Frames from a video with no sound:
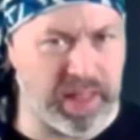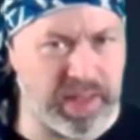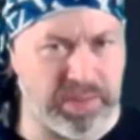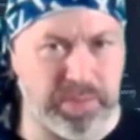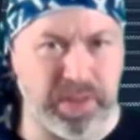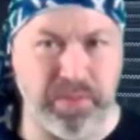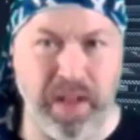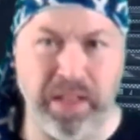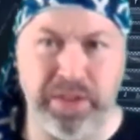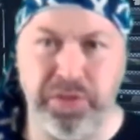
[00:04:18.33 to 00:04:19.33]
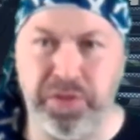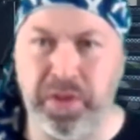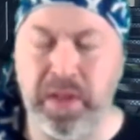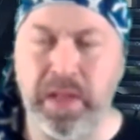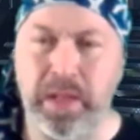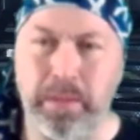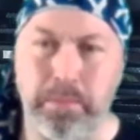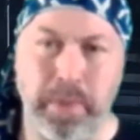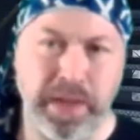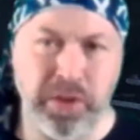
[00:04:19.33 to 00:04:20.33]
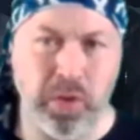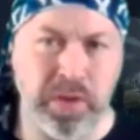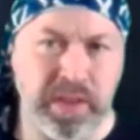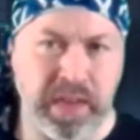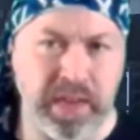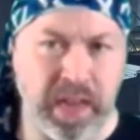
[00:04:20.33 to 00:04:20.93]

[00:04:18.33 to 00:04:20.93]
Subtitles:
It devalues my content